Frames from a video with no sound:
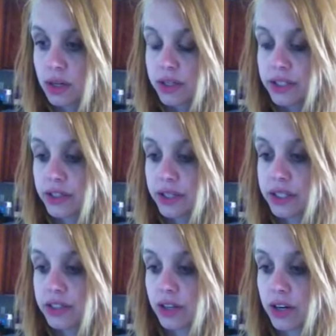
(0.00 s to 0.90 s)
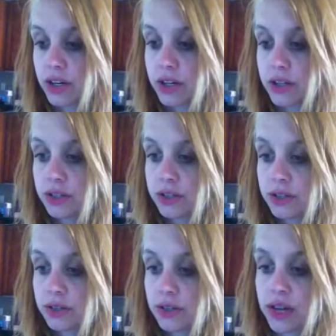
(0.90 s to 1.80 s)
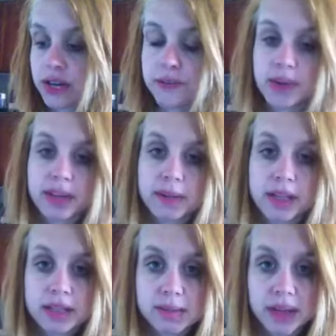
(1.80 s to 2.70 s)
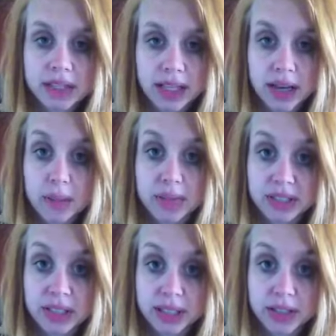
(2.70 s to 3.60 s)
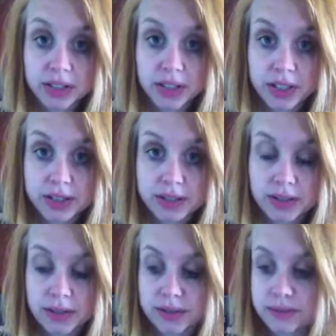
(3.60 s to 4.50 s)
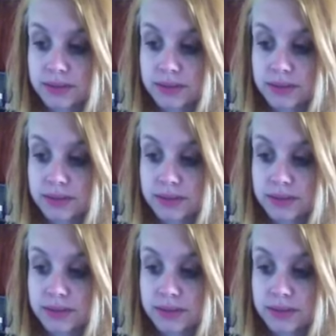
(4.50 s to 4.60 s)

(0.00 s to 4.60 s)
The ingredients are, okay, and by the way, this makes a bazillion cookies, so